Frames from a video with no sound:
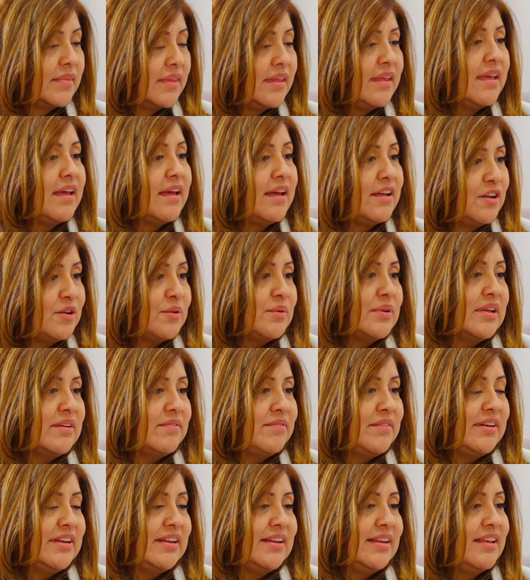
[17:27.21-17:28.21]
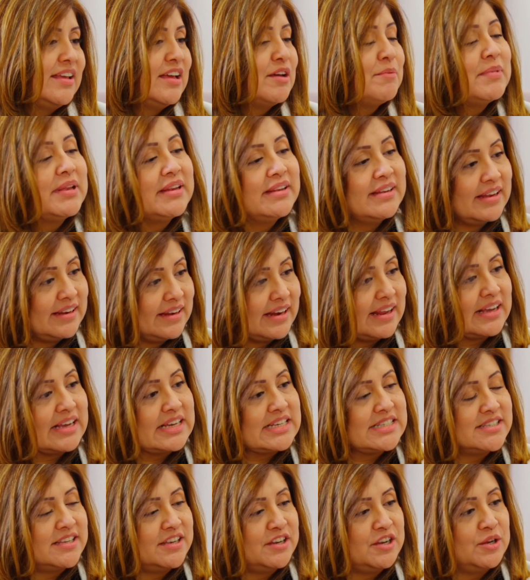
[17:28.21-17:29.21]
Yeah, no, definitely. I mean, and like I
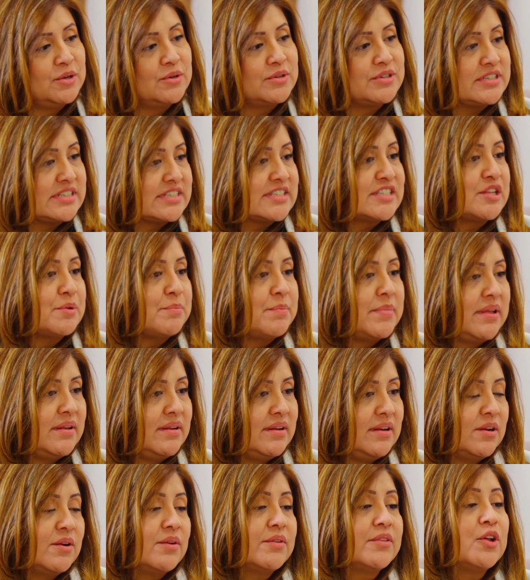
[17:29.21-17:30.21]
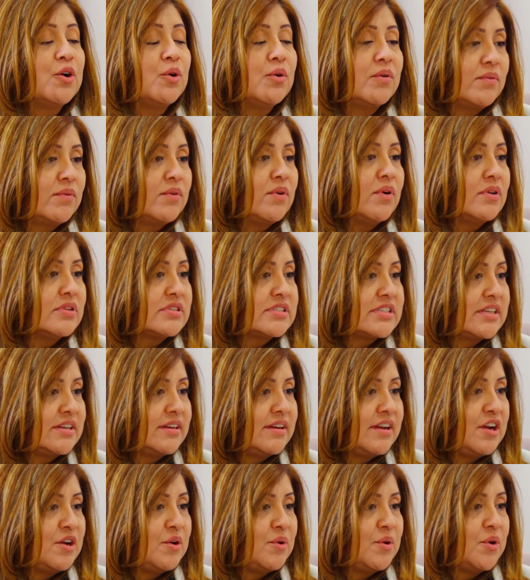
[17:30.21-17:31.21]
said, just depending on the overall
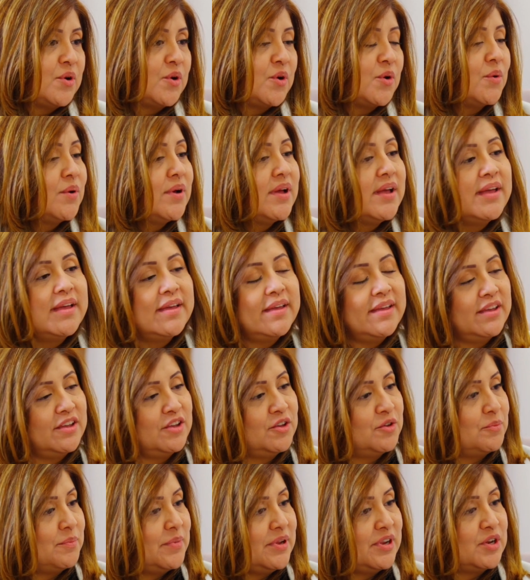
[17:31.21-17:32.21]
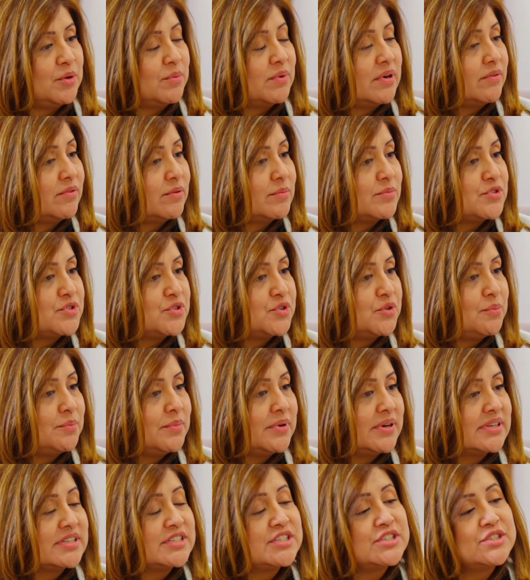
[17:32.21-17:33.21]
scenario, it could be anywhere from 2
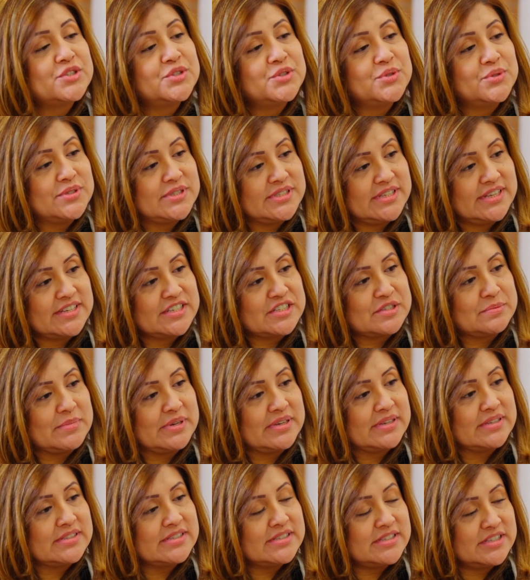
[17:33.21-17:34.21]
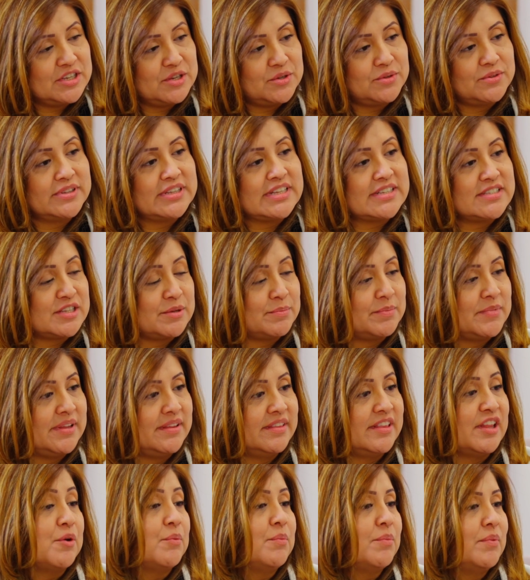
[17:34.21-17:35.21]
months to 6 months. That's something
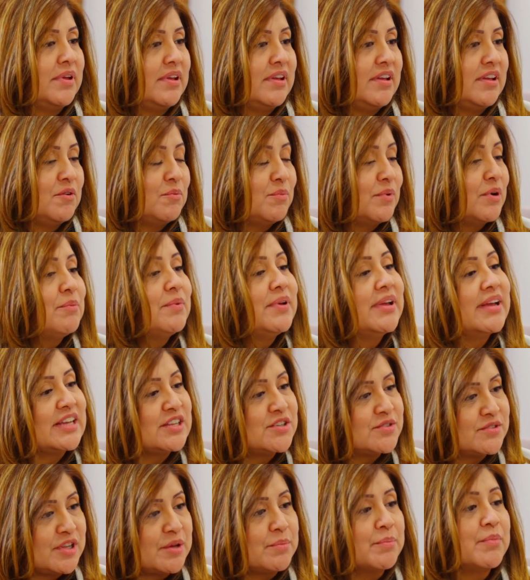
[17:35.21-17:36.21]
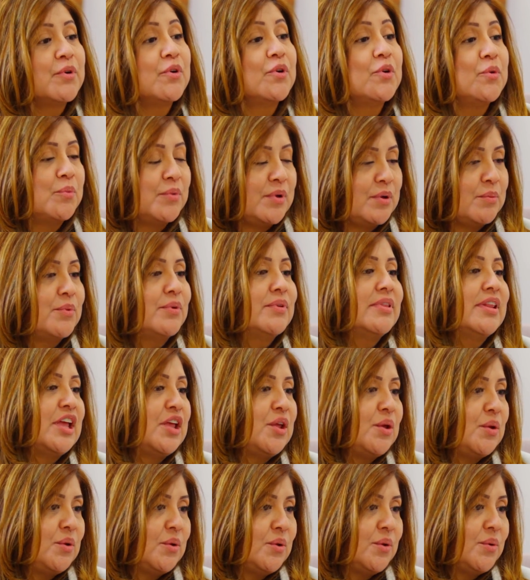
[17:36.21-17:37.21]
that when we get to that point, we will let
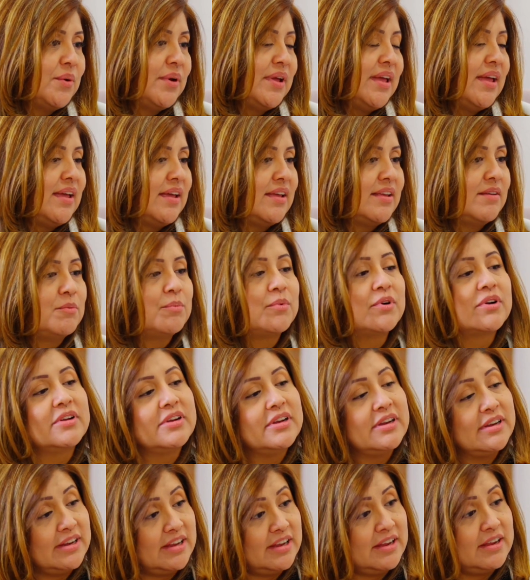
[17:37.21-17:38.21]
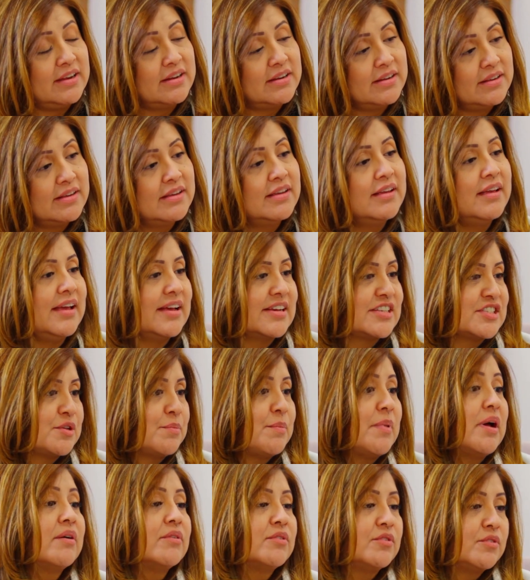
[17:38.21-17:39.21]
you know, hey, we're going to need X
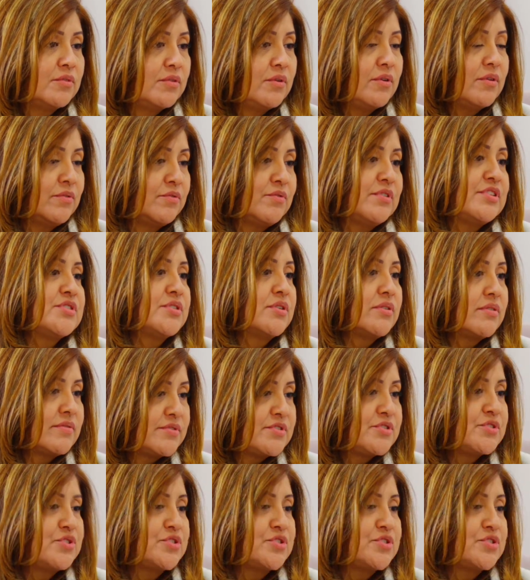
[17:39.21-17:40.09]
amount of reserves